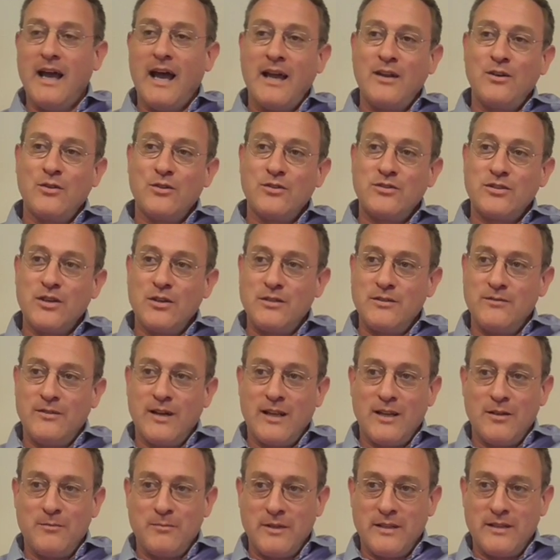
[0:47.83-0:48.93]
and also
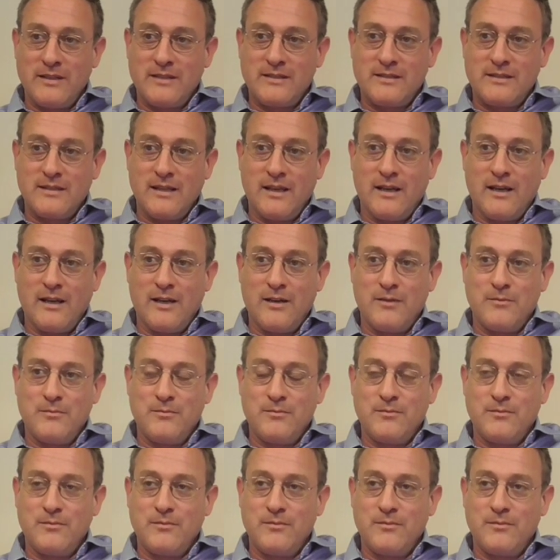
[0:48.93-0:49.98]
developments um,